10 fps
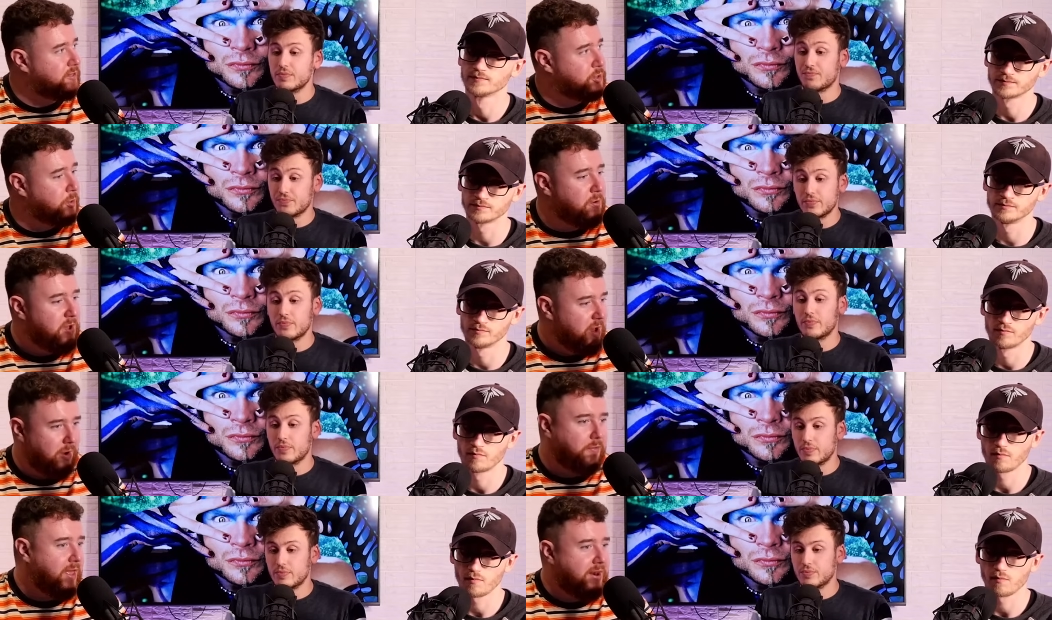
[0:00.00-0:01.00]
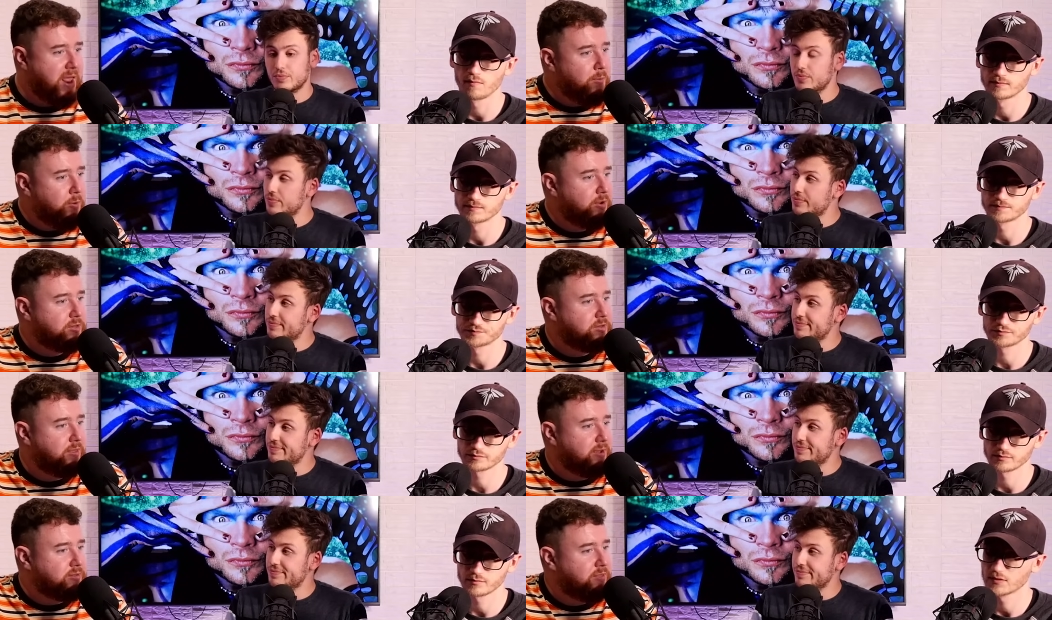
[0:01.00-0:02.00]
Speaker 1: the show mm. on their networks.
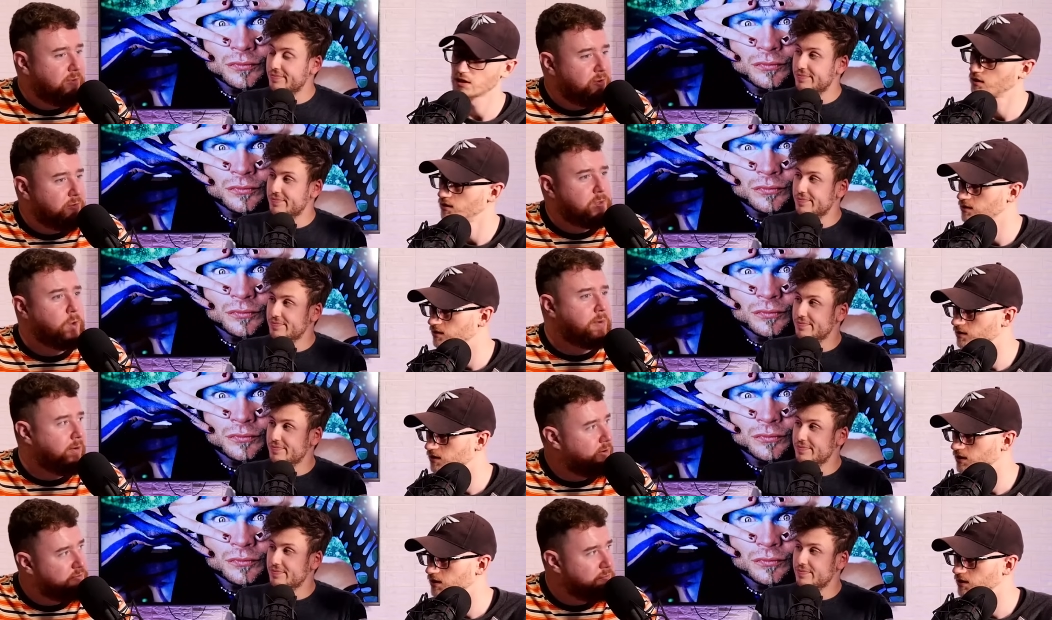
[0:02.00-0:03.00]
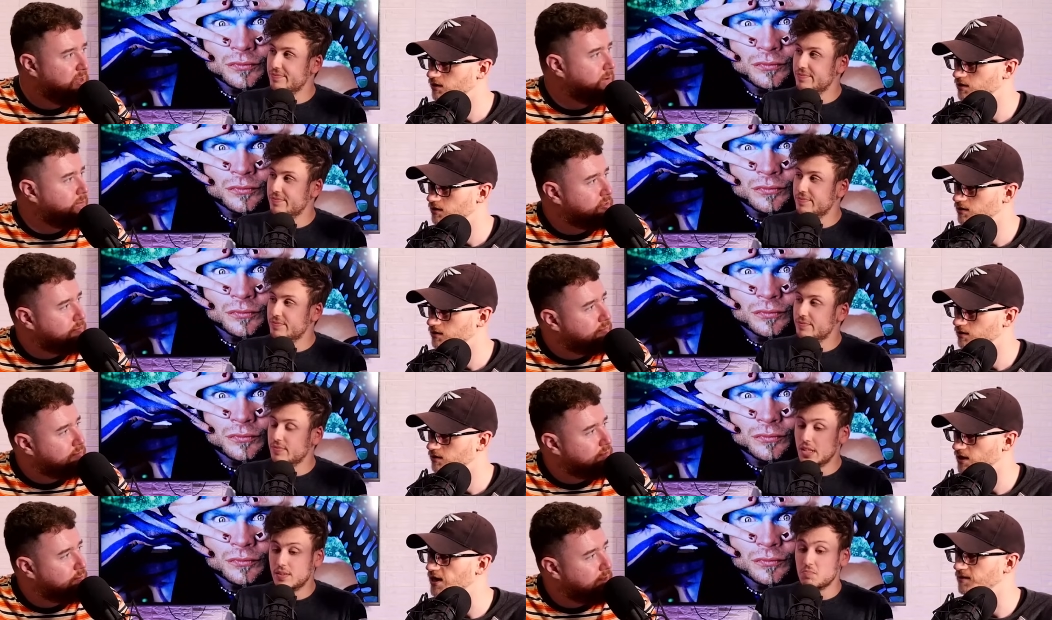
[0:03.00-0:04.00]
I think that's the thing we don't talk about enough. So maybe it was something
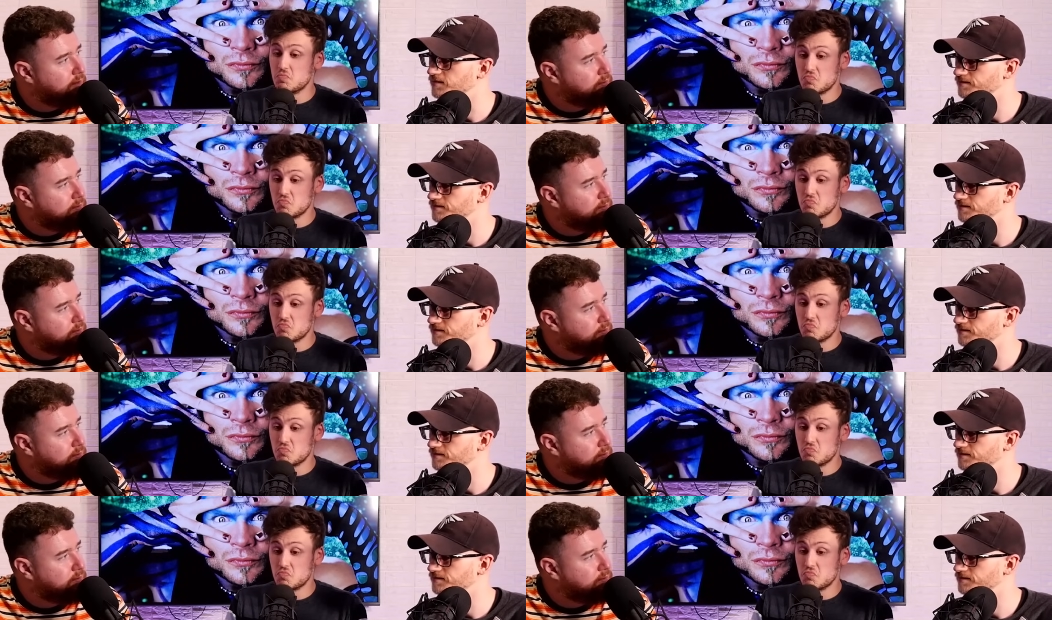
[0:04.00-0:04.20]
to do yeah. with that